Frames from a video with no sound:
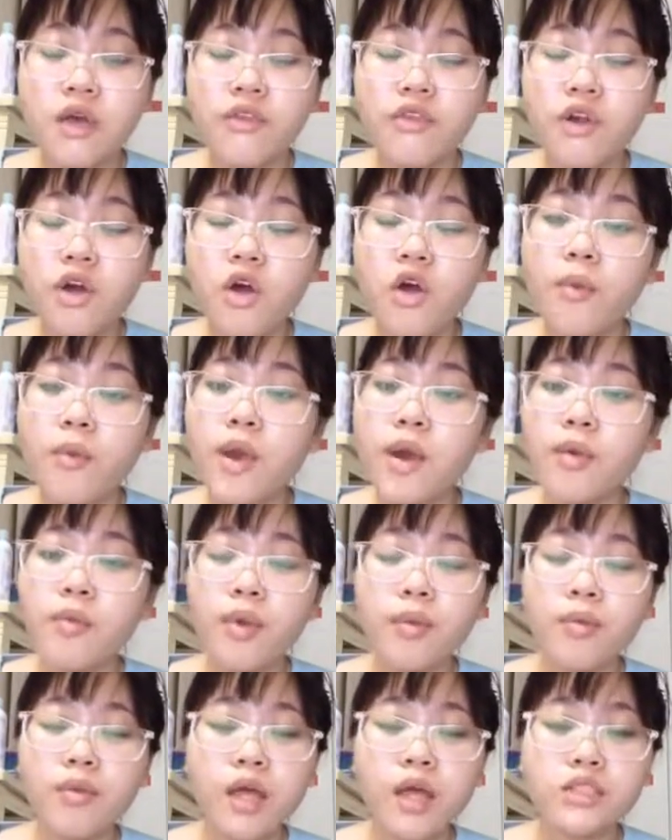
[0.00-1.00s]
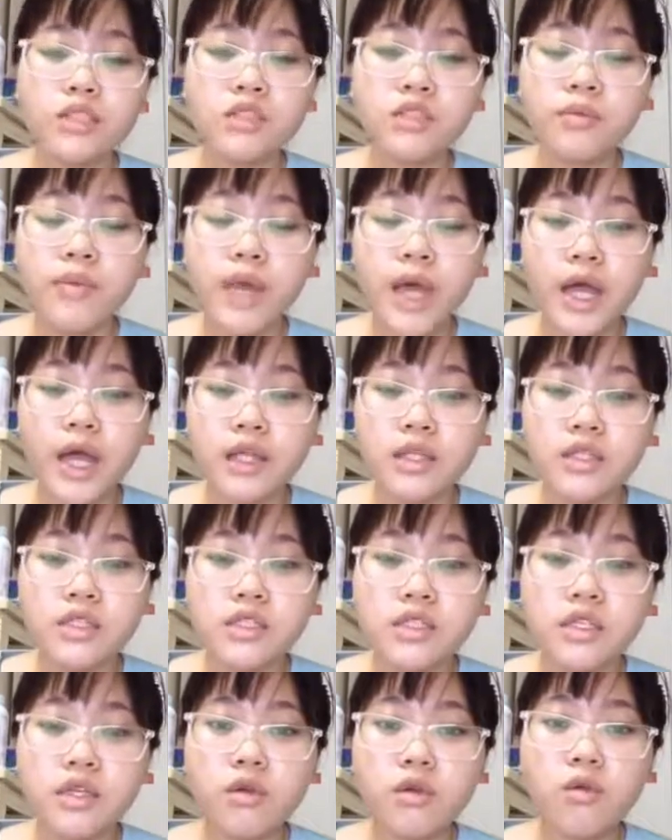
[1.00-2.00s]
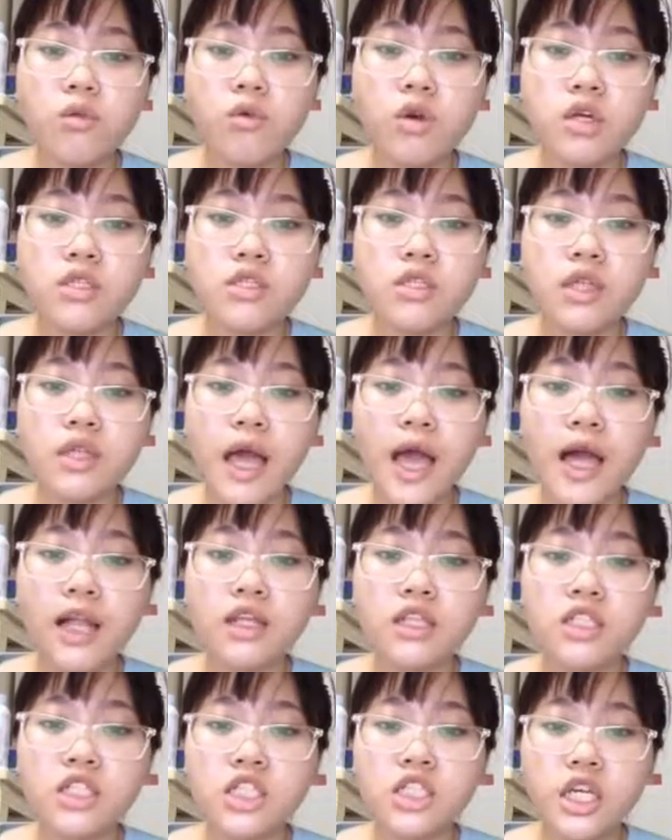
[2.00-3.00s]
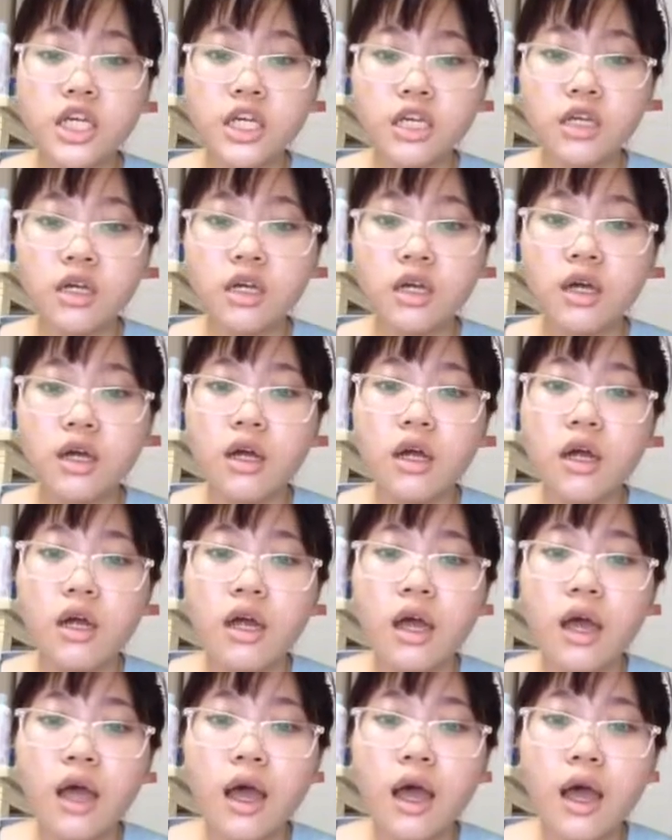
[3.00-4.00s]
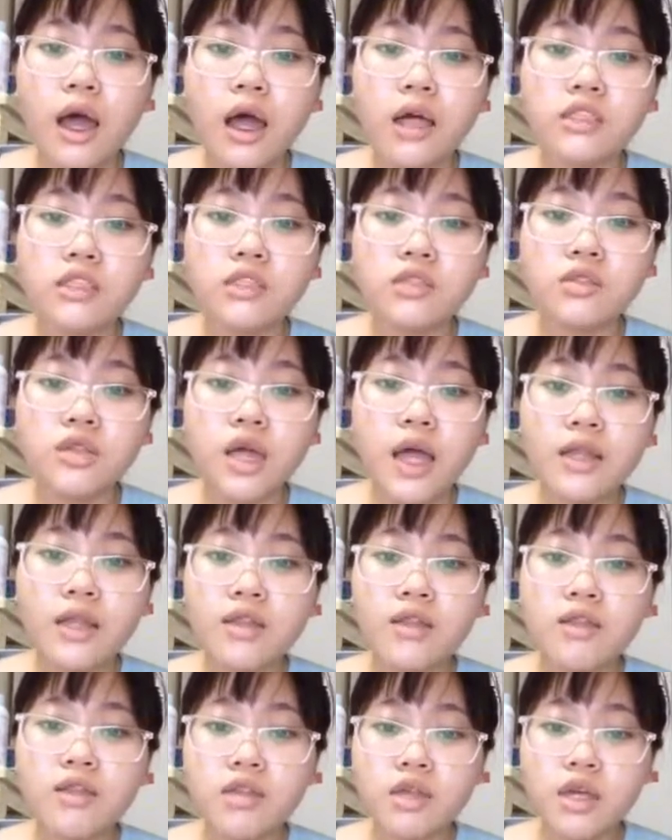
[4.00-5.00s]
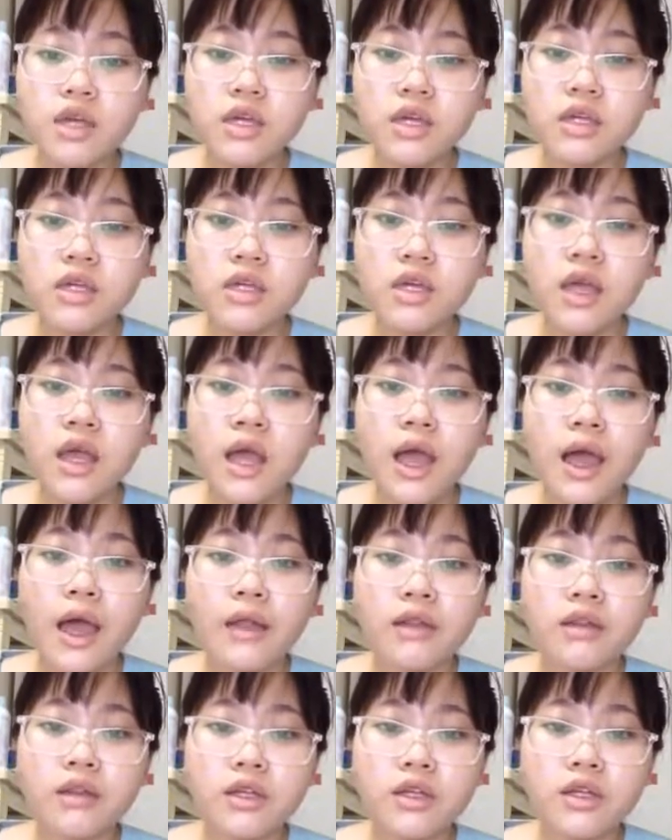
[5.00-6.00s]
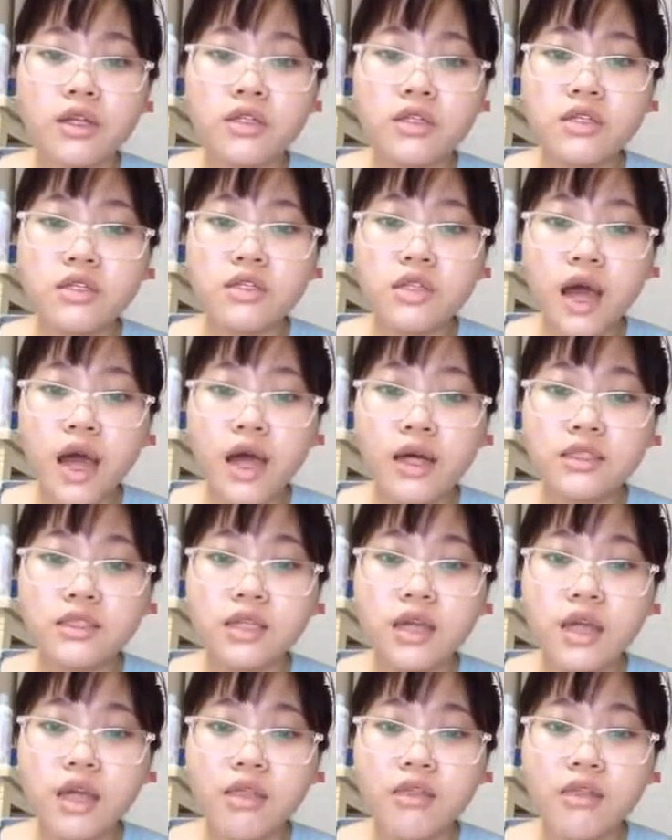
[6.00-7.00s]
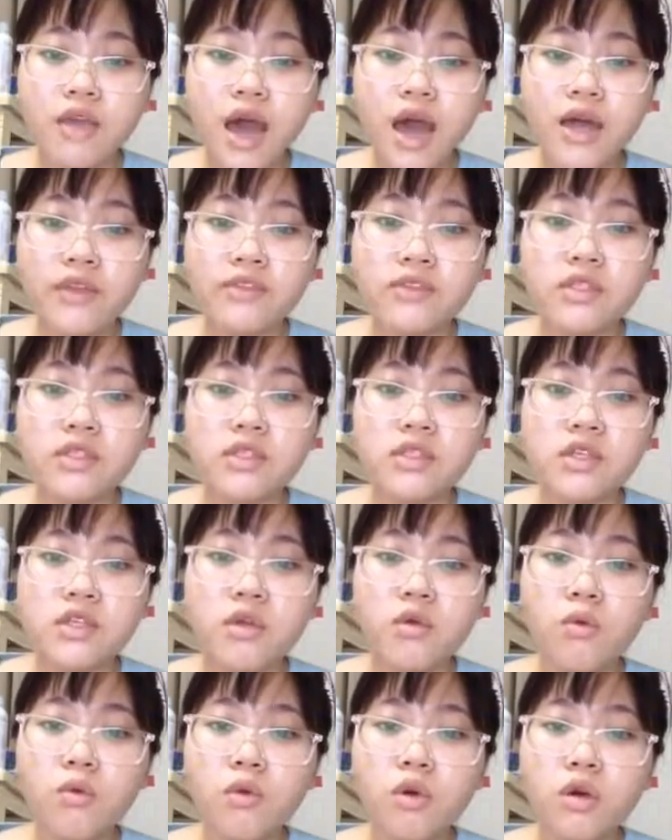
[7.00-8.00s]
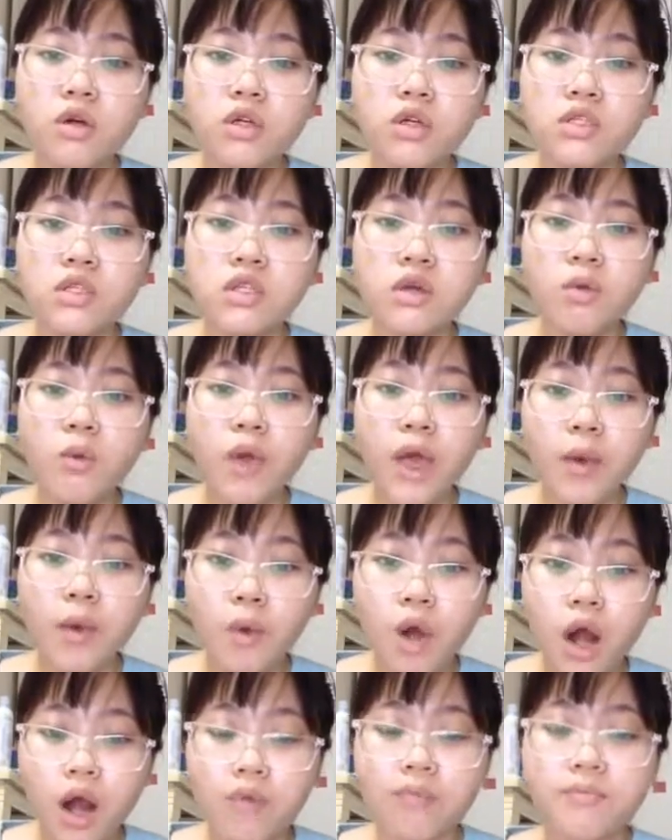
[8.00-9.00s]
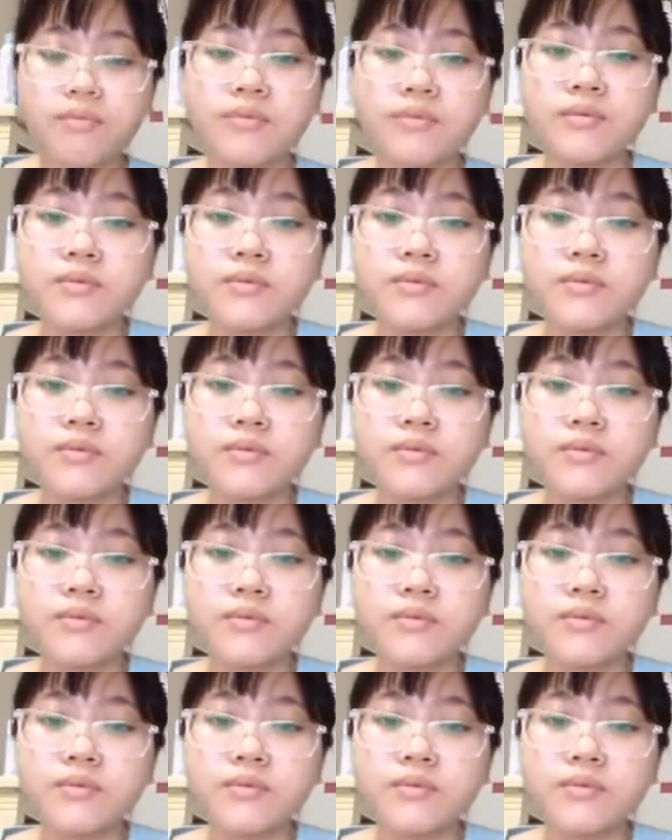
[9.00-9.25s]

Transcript: The woman replied to the man she wasn't allergic to anything, at least not that she was aware of.